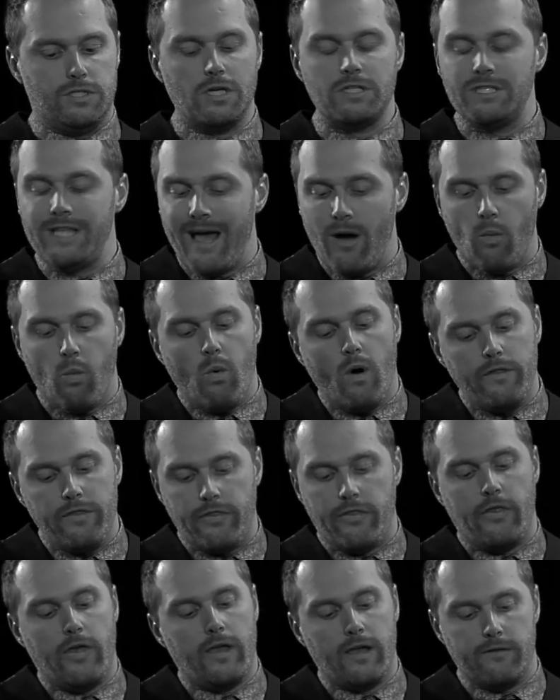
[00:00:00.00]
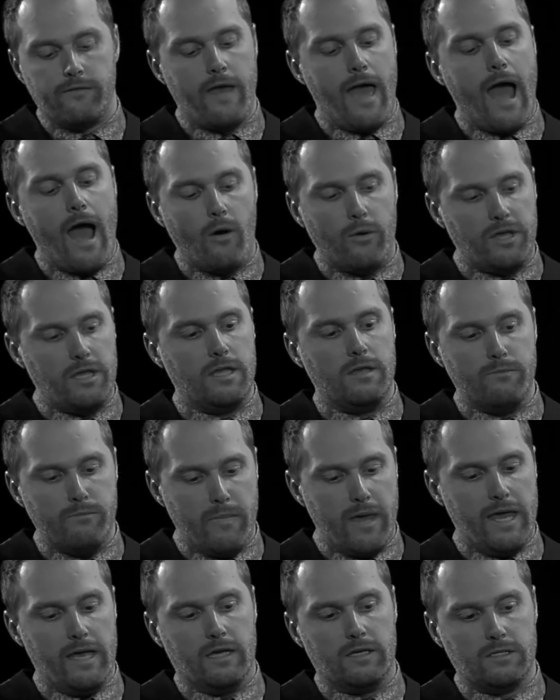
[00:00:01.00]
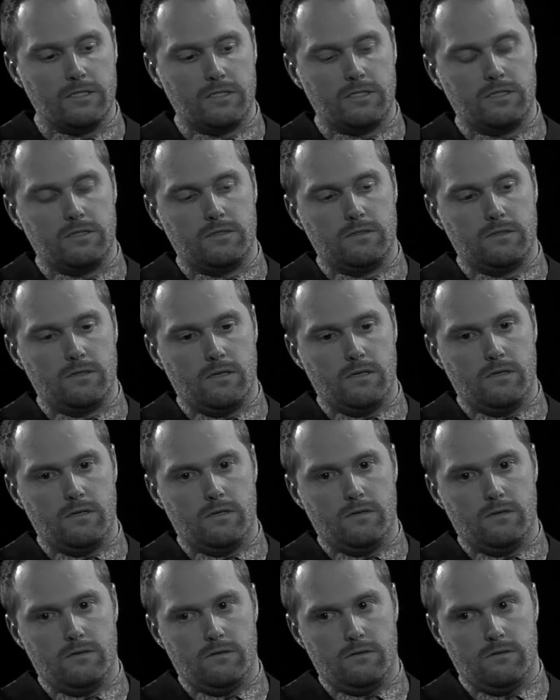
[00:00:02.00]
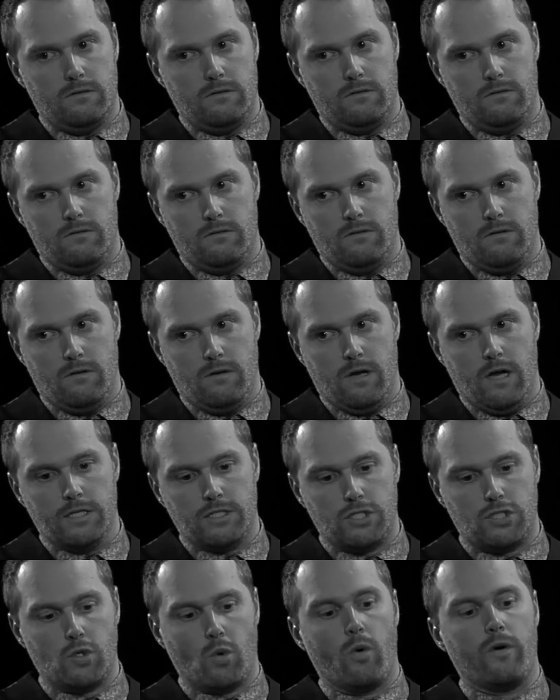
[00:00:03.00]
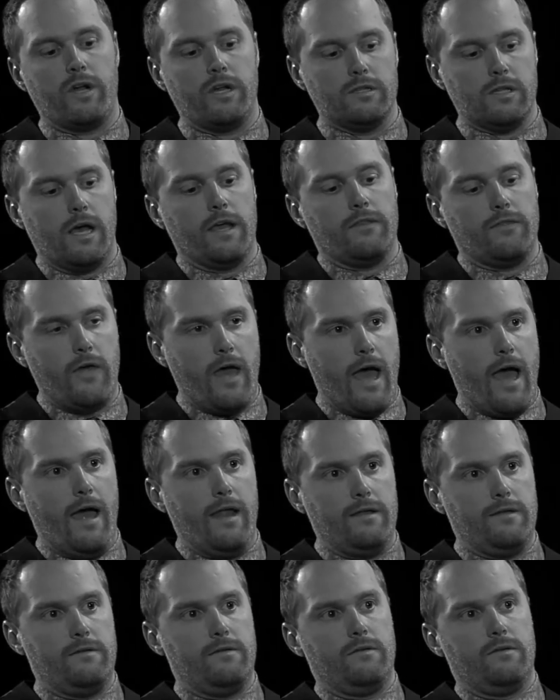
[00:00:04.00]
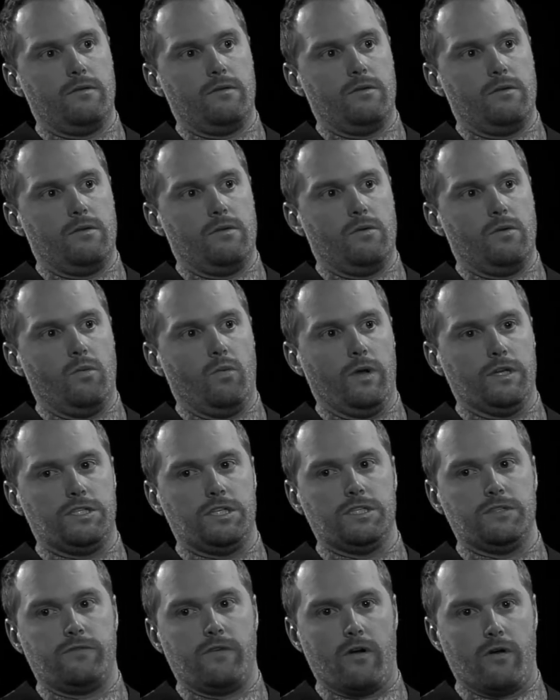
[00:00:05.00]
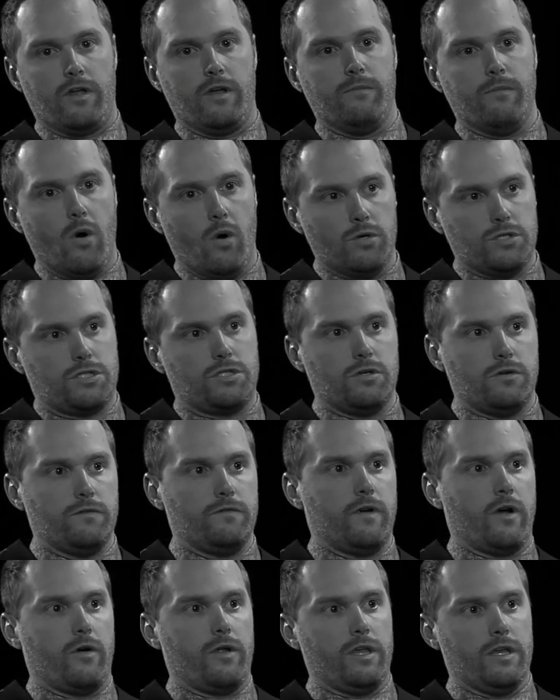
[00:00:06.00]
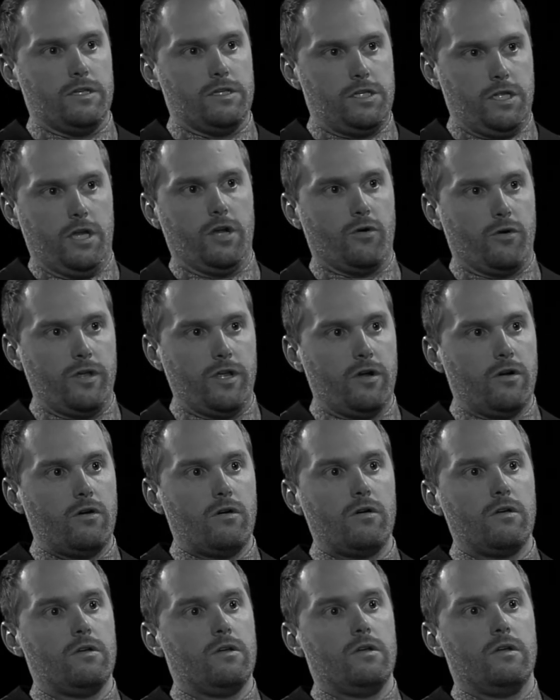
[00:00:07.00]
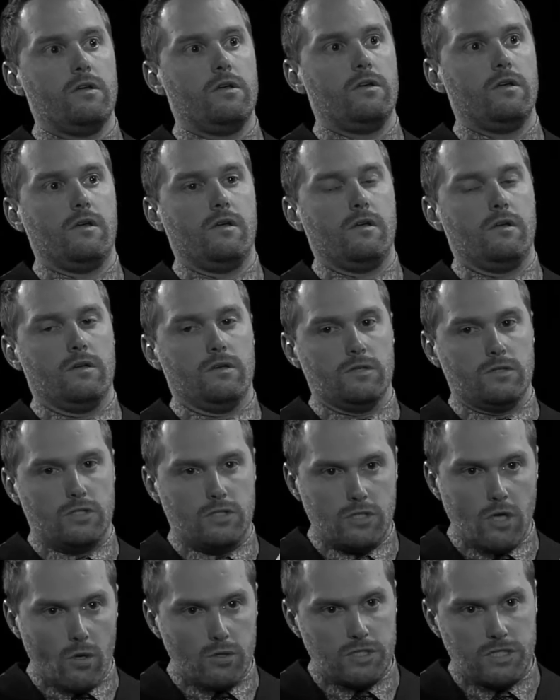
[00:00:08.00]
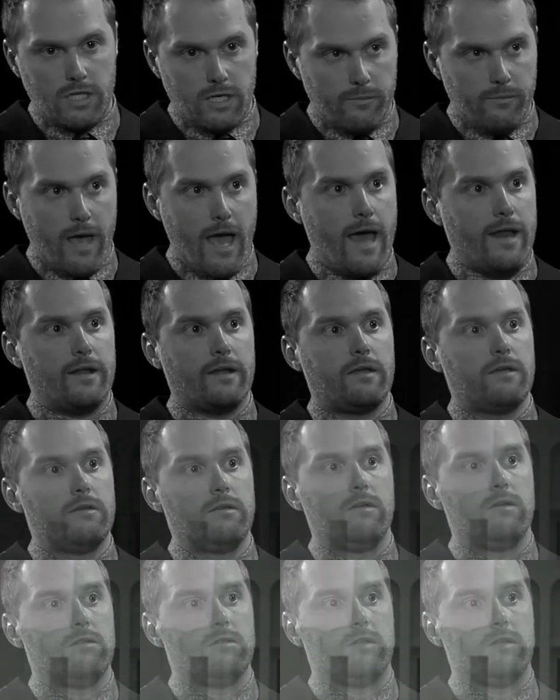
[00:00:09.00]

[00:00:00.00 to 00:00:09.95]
just that one thing of how he makes a story like that, which is very emotional, very interior, so cinematic.